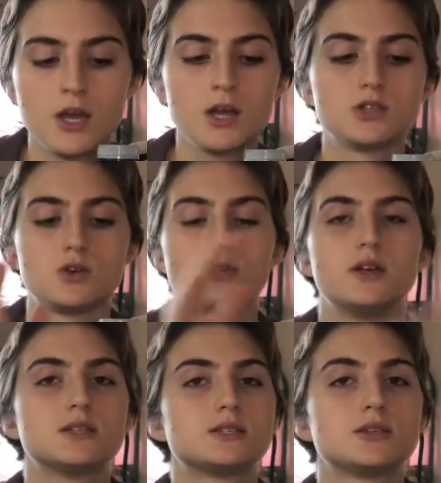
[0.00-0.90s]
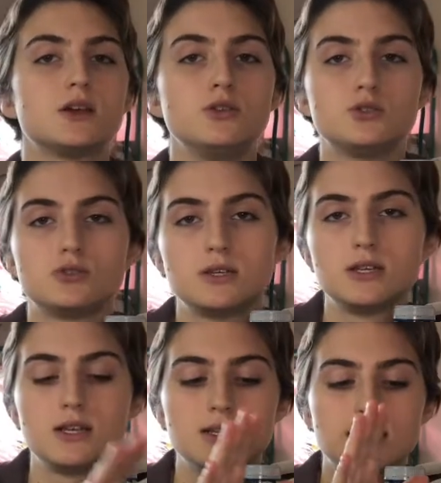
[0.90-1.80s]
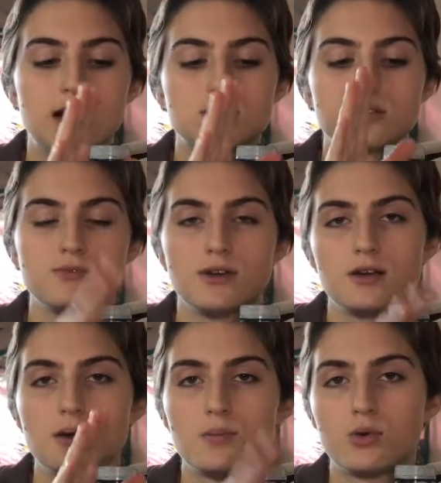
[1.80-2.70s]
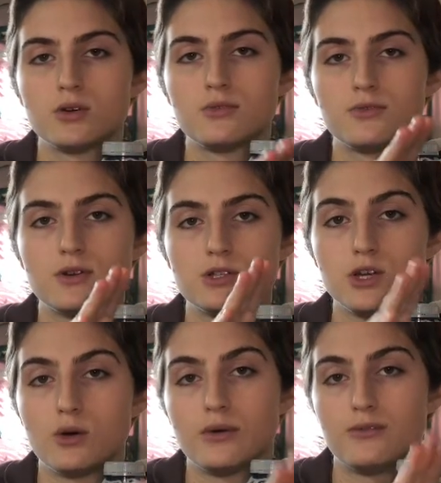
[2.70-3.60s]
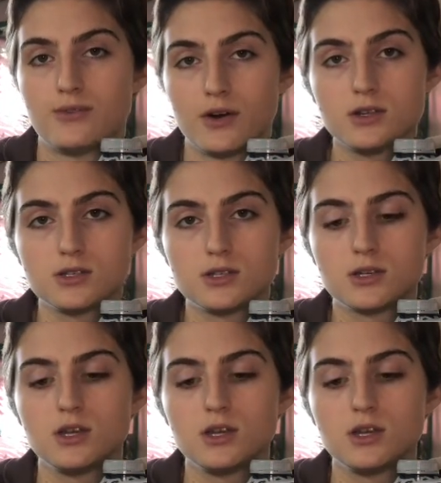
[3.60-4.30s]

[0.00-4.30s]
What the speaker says: So this nutrient is actually very important for it to go in first.